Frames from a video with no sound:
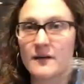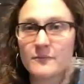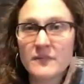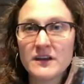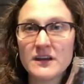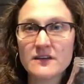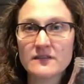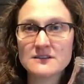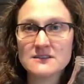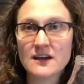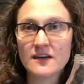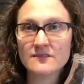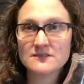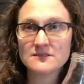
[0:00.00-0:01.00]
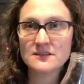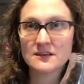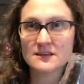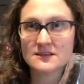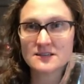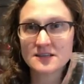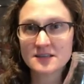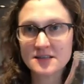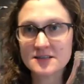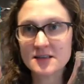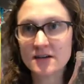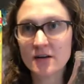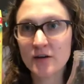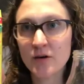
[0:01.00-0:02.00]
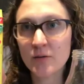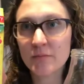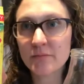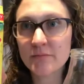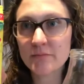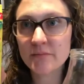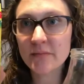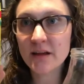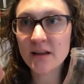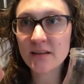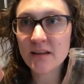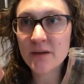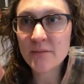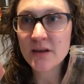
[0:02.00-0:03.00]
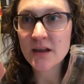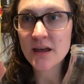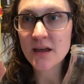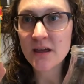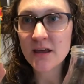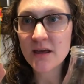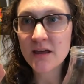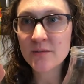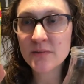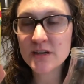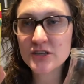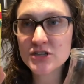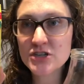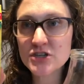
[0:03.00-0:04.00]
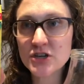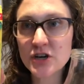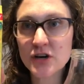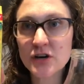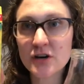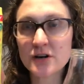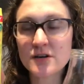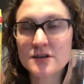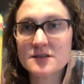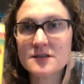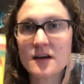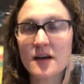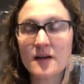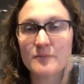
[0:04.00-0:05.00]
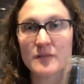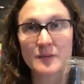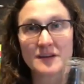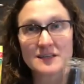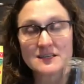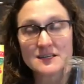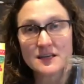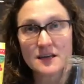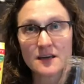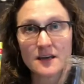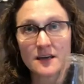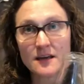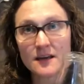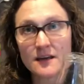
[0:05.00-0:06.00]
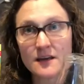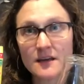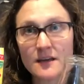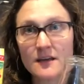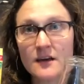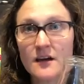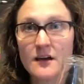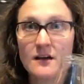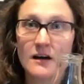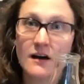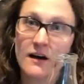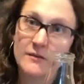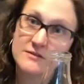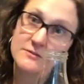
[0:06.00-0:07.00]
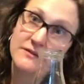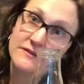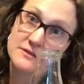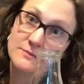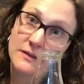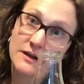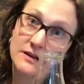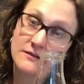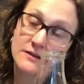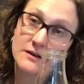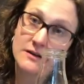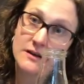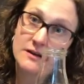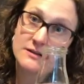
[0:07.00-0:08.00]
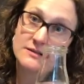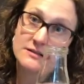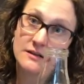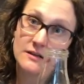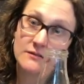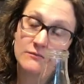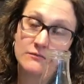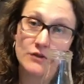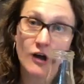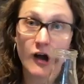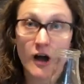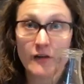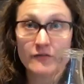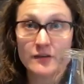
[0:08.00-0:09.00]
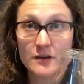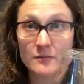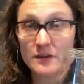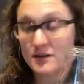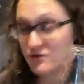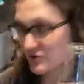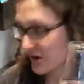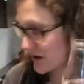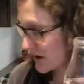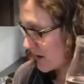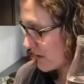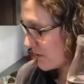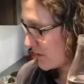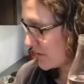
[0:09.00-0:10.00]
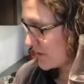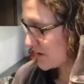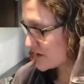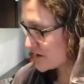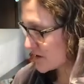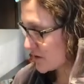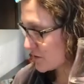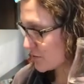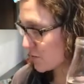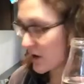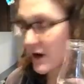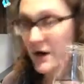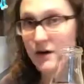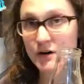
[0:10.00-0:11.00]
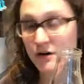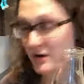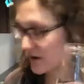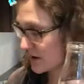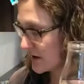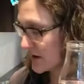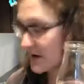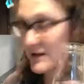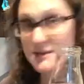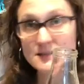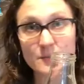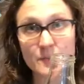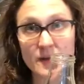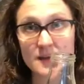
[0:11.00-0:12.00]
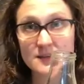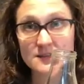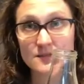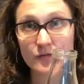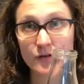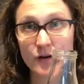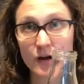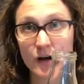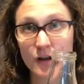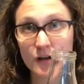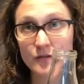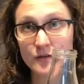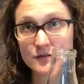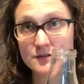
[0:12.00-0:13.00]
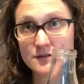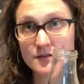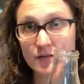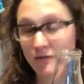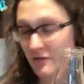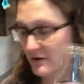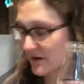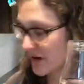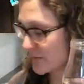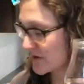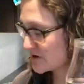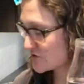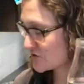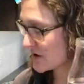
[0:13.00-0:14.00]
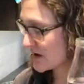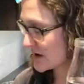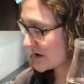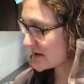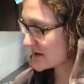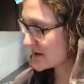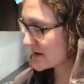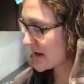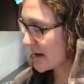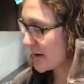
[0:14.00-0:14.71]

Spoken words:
many of us have things like this at home, like lemonade, mixtures, maybe tea. Some of us might even see coffee being drank at home. And so water is the base for all of those yummy drinks.